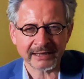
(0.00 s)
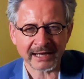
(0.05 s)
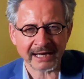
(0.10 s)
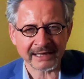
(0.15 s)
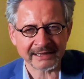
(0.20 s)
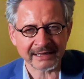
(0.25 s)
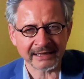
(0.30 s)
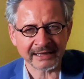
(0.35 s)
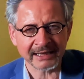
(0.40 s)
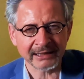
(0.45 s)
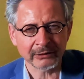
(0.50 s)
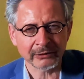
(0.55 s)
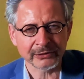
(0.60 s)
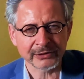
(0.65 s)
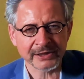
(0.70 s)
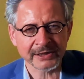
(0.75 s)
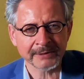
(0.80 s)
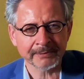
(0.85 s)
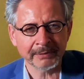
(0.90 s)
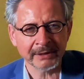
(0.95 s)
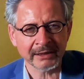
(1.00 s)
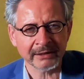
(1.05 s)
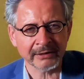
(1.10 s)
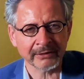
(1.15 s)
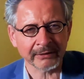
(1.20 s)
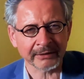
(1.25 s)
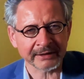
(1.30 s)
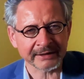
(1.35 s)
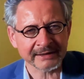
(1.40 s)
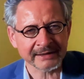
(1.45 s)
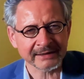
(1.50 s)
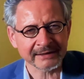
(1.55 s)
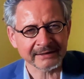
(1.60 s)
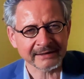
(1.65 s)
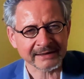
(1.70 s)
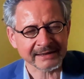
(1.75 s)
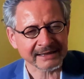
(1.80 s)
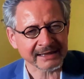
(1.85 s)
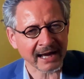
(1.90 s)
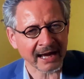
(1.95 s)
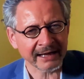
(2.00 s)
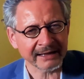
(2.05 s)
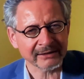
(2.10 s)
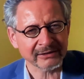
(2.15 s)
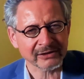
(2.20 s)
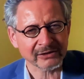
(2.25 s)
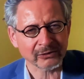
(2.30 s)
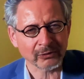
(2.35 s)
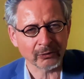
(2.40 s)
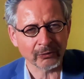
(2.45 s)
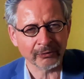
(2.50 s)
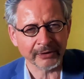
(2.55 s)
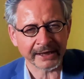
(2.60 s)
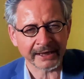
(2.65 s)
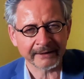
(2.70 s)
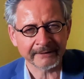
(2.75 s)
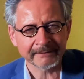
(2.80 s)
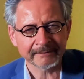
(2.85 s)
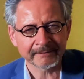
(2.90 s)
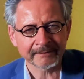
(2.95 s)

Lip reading: as an inconspicuous side story